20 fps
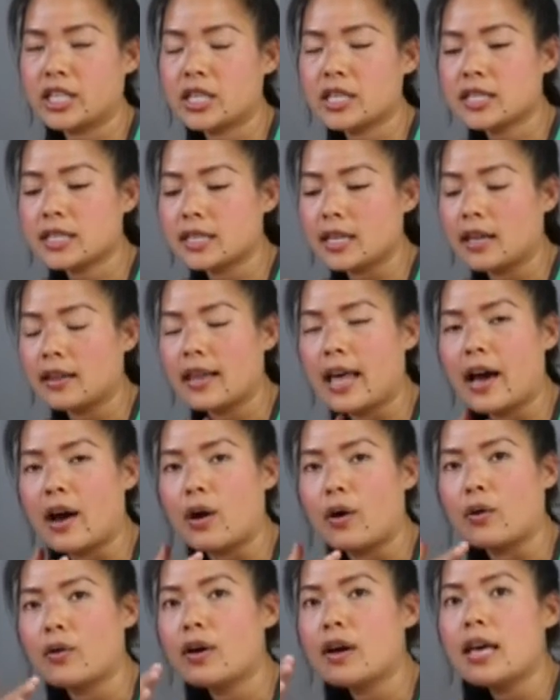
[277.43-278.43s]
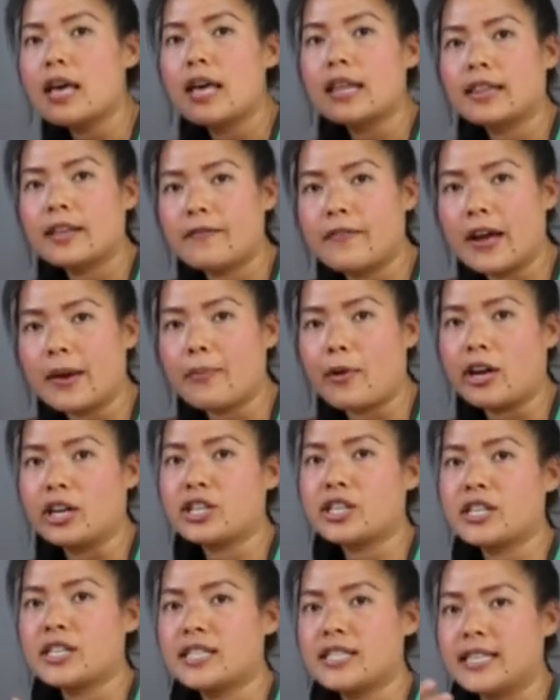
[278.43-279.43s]
Just allow the
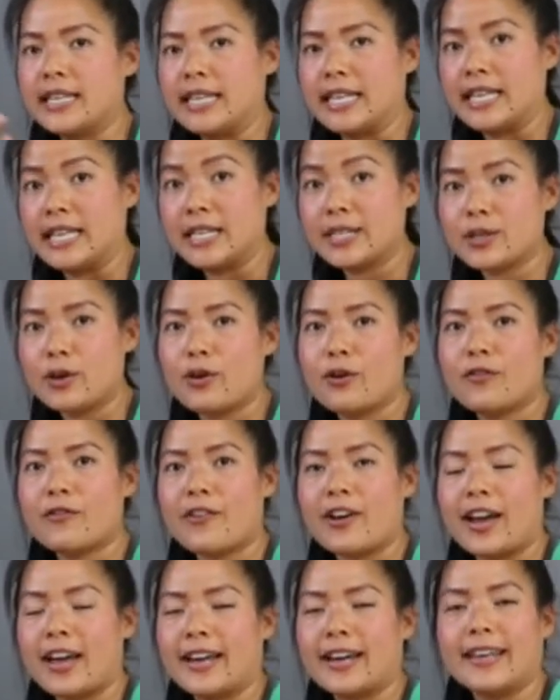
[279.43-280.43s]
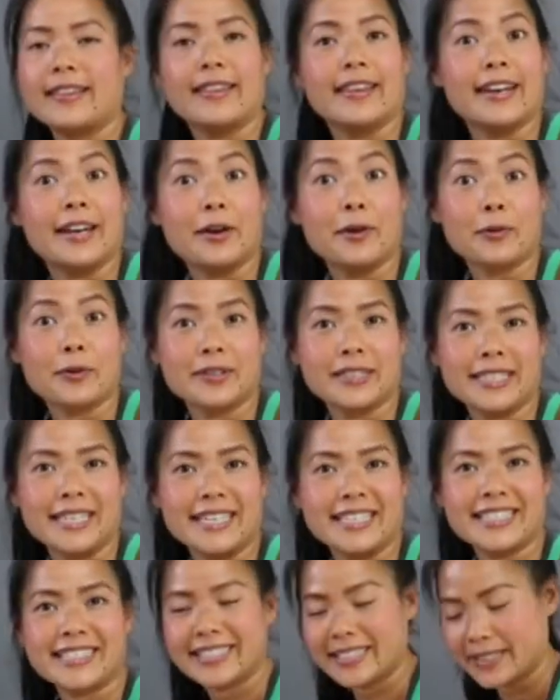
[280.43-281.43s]
vibrations to ease over it and then it'll release.